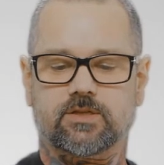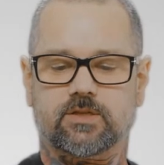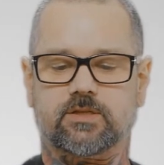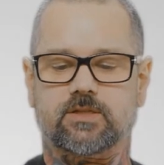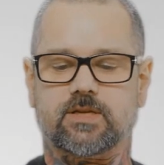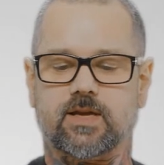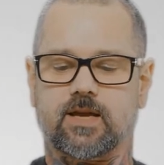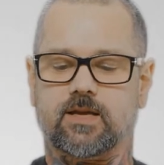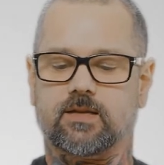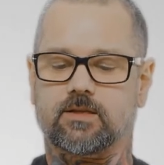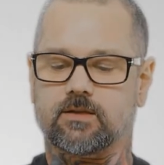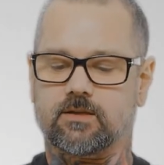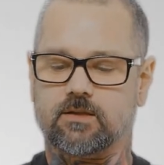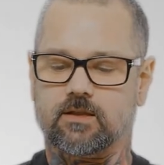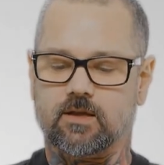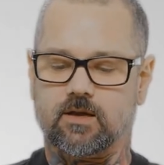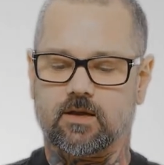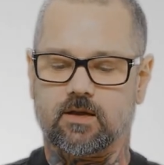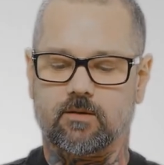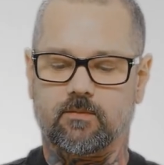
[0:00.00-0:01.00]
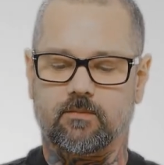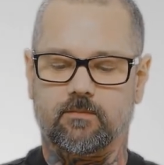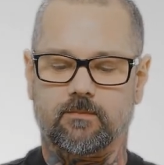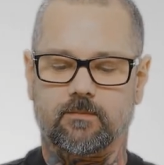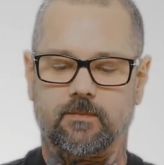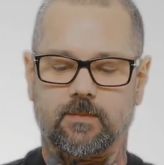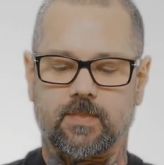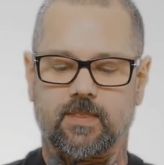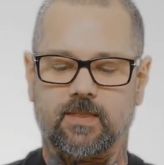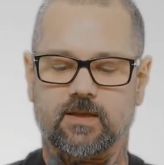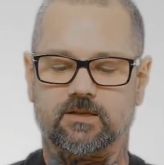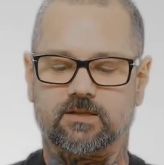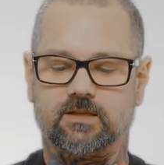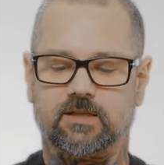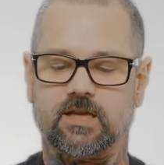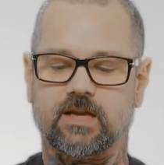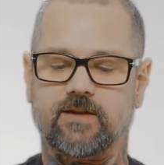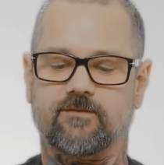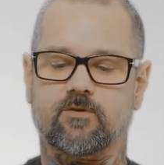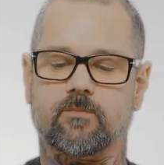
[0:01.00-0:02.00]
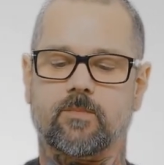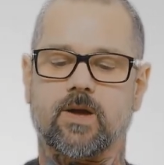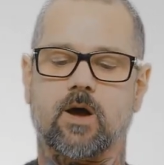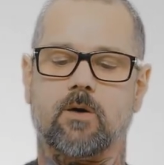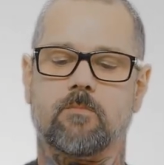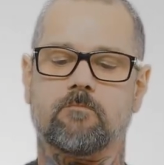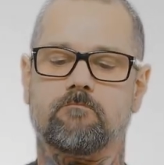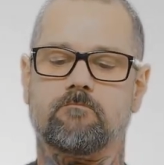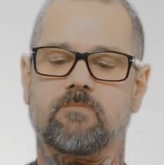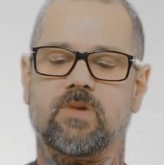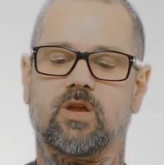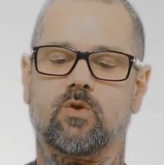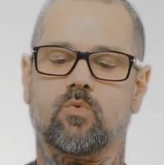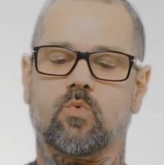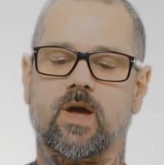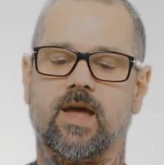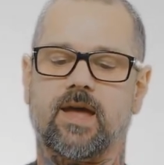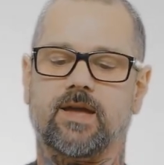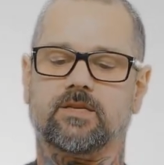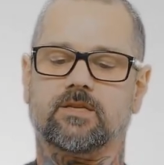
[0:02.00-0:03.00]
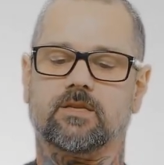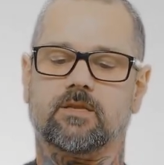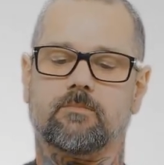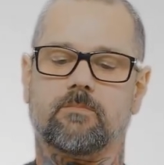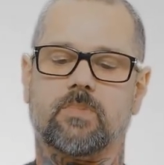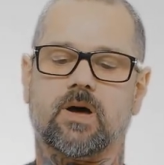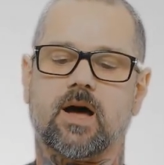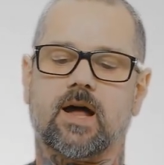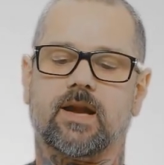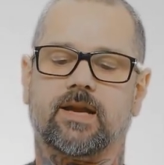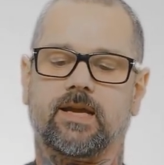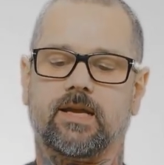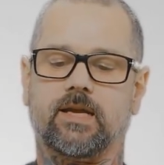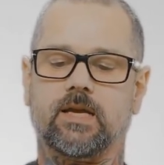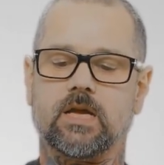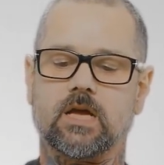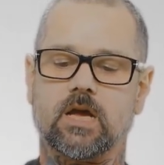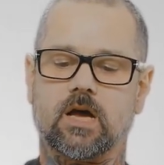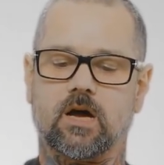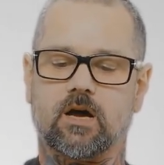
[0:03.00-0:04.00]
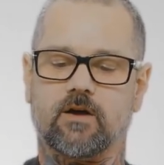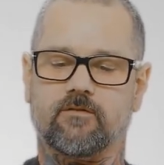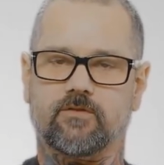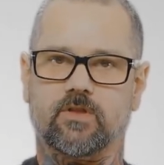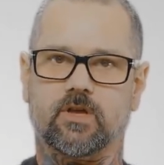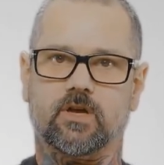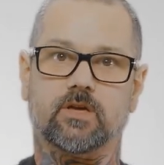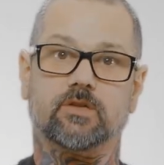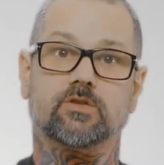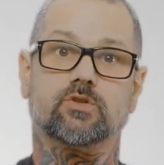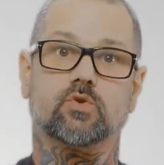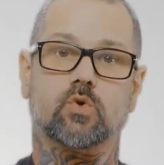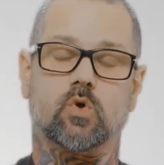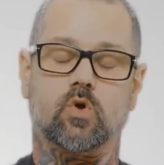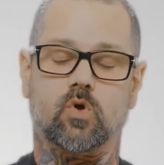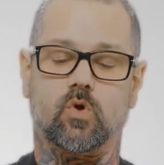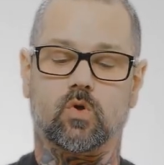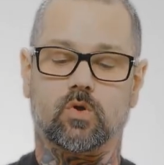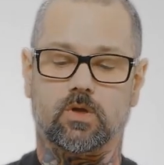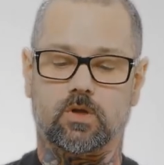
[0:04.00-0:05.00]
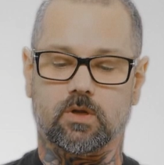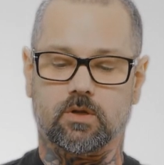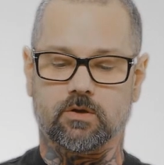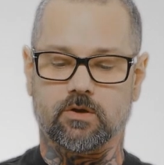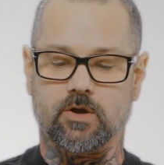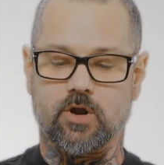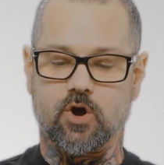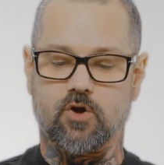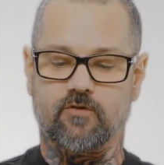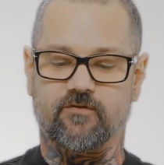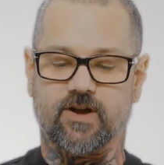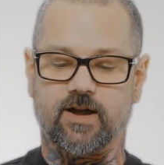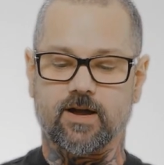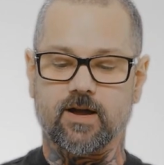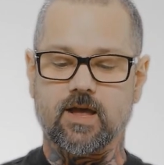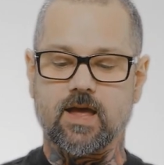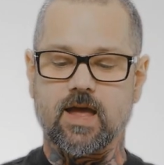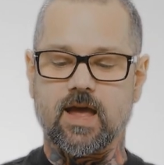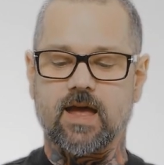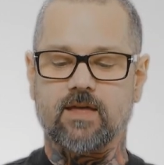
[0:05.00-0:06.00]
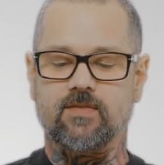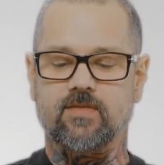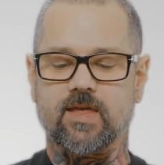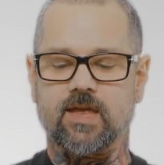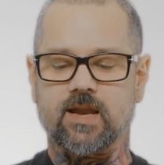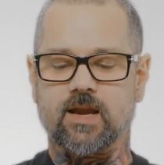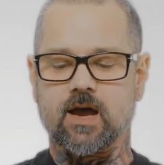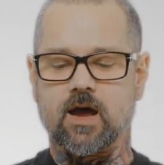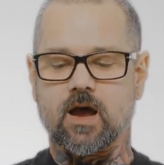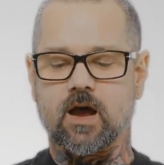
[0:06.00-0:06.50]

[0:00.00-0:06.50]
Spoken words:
just take the sleeve about midway to the body of the Sole Nova, and then